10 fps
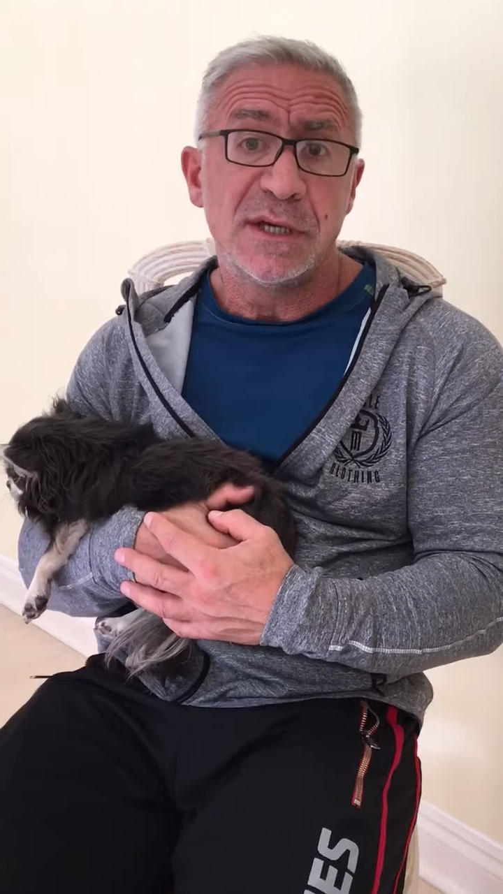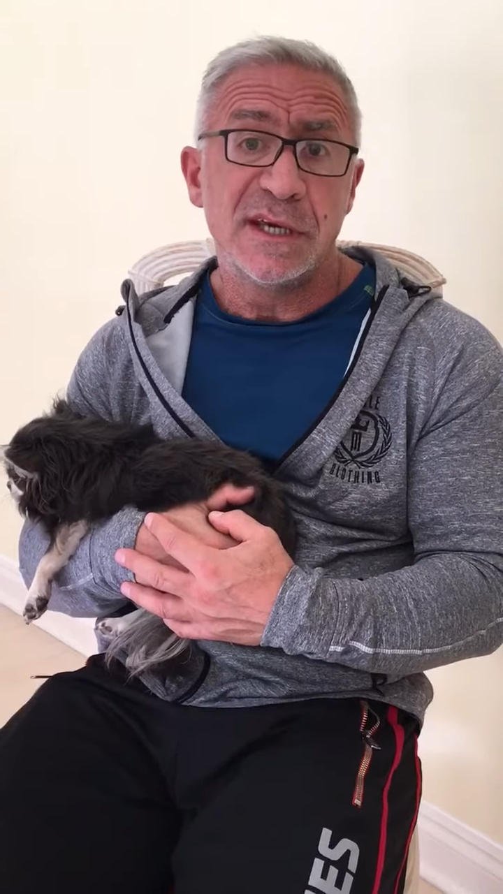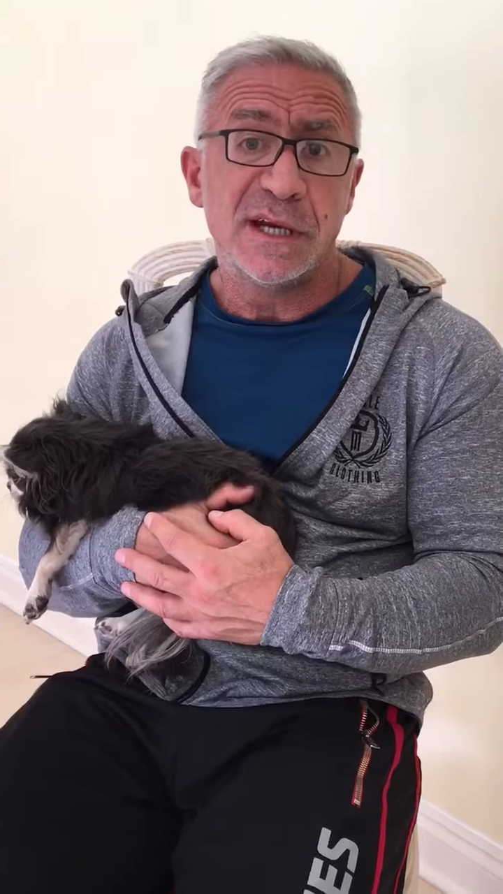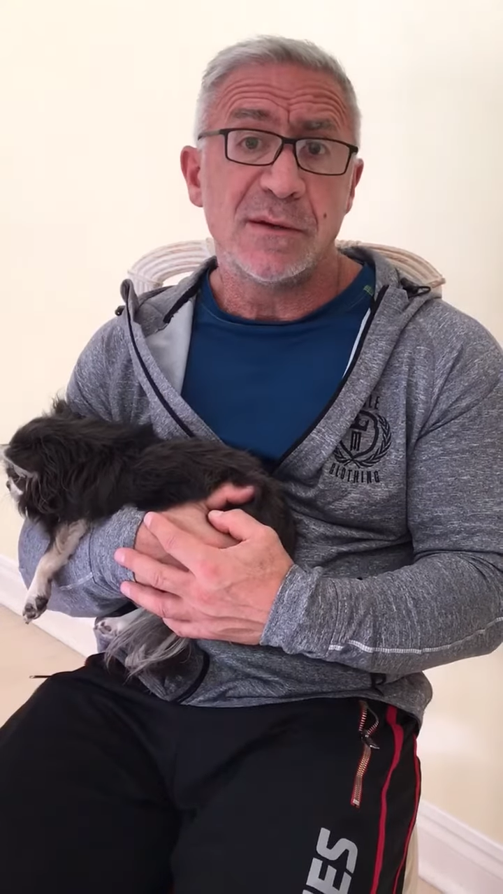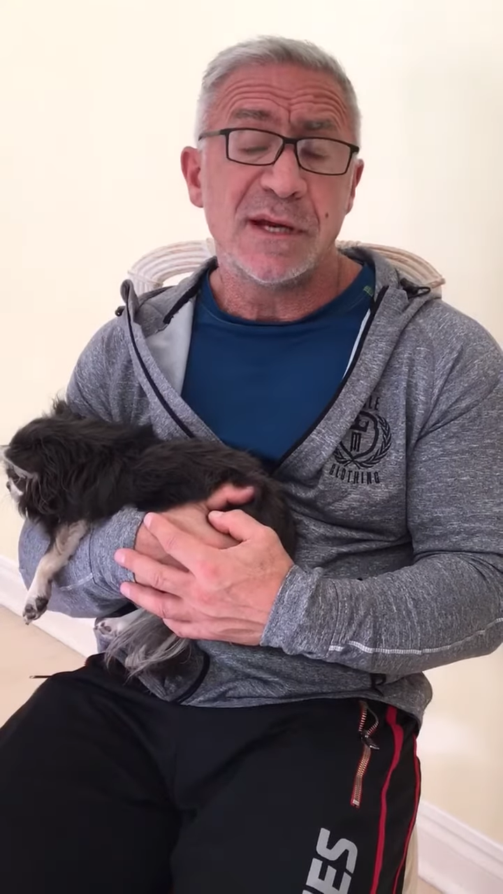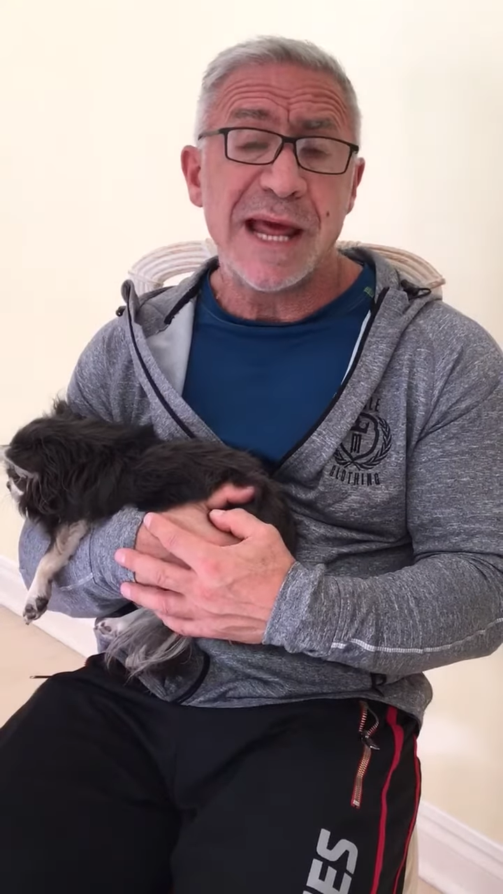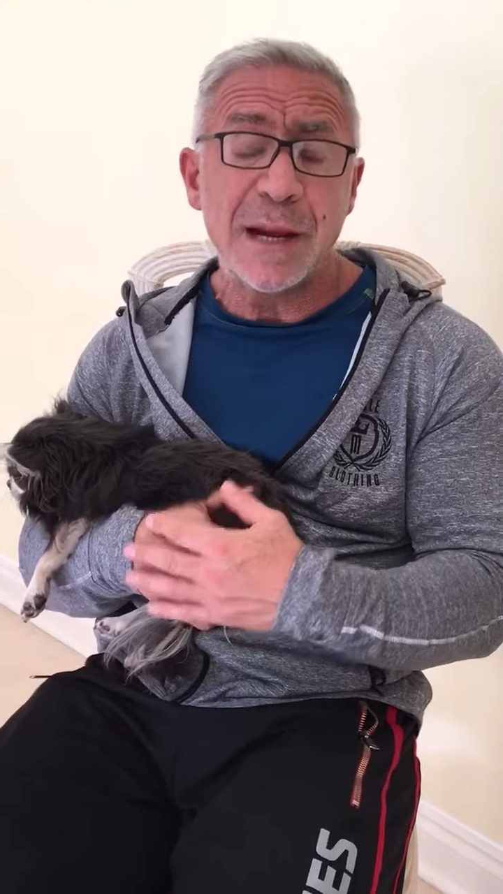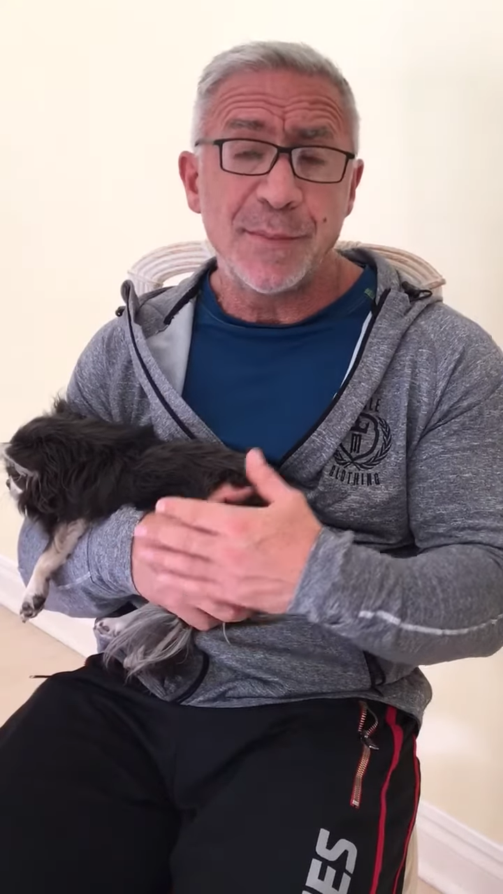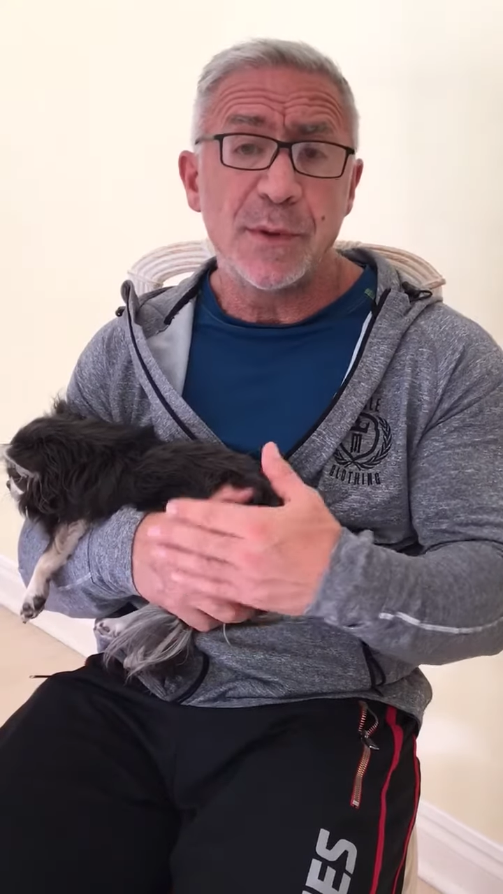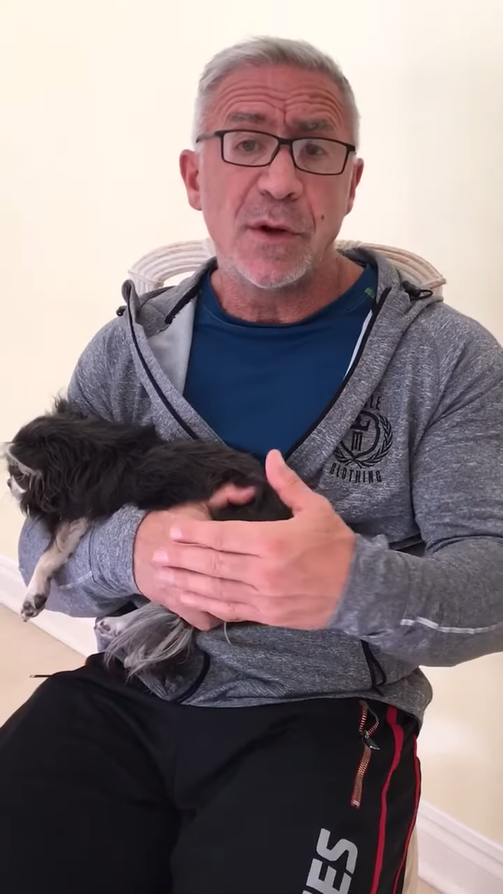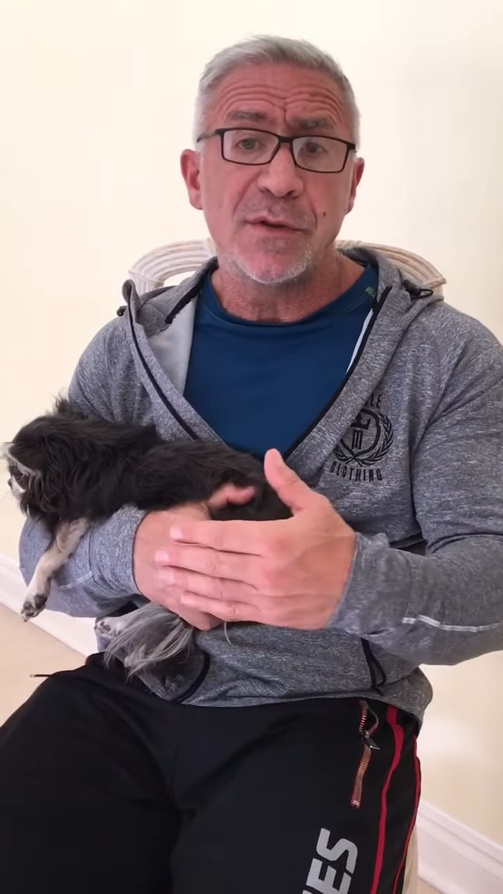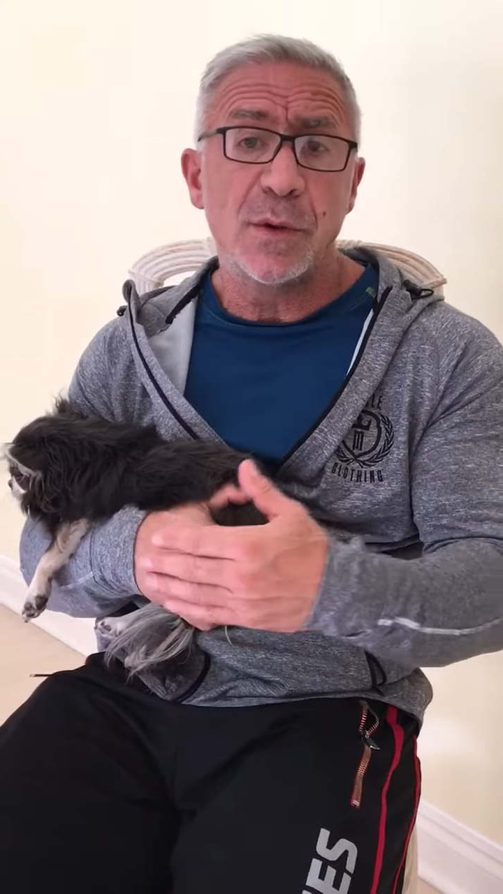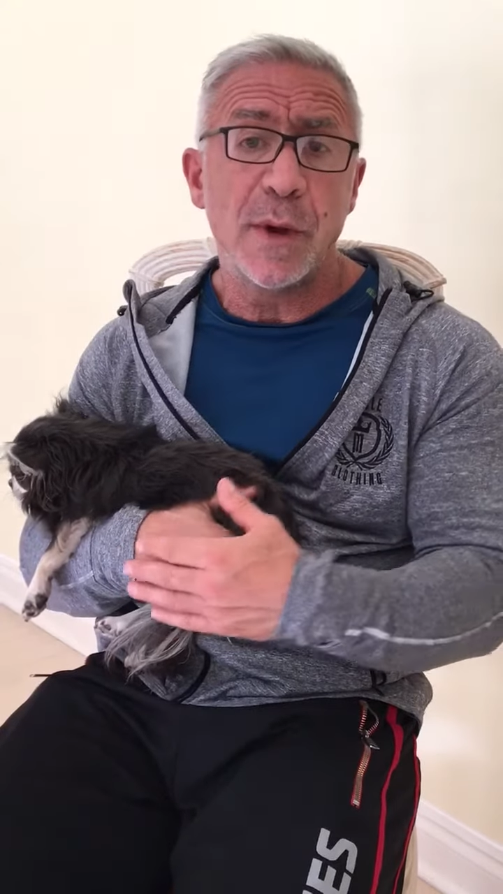you know, and help you along the